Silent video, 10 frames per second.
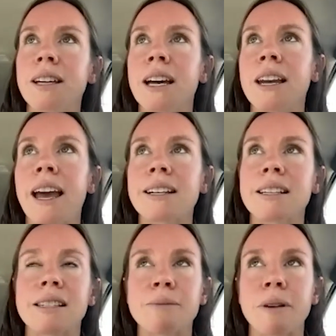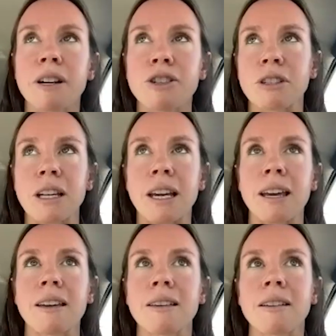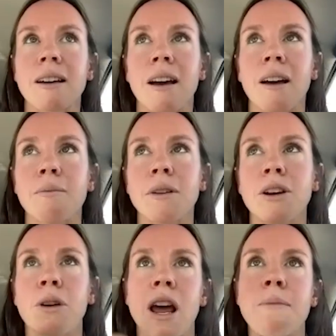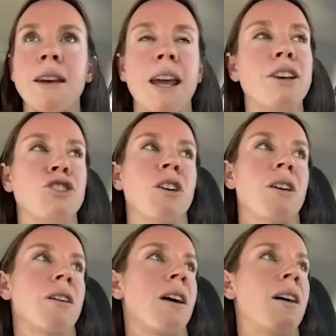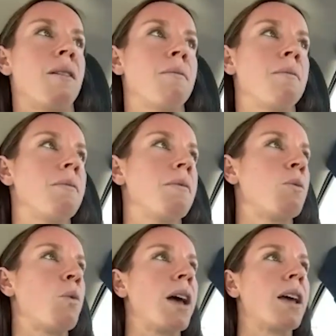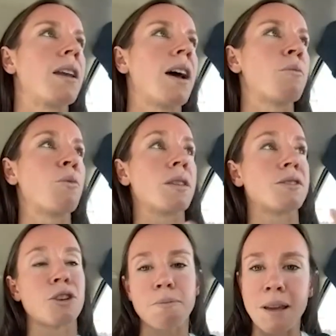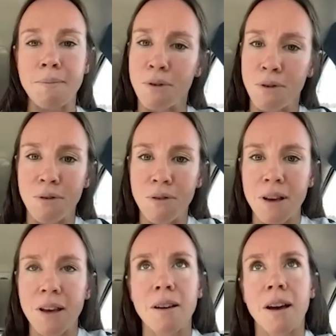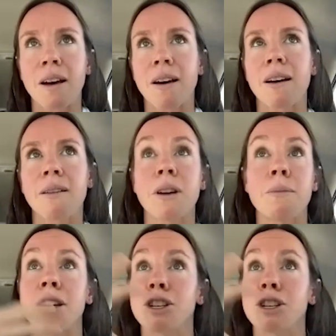connected spiritually, when I'm in nature, when I'm with certain people, when I'm in a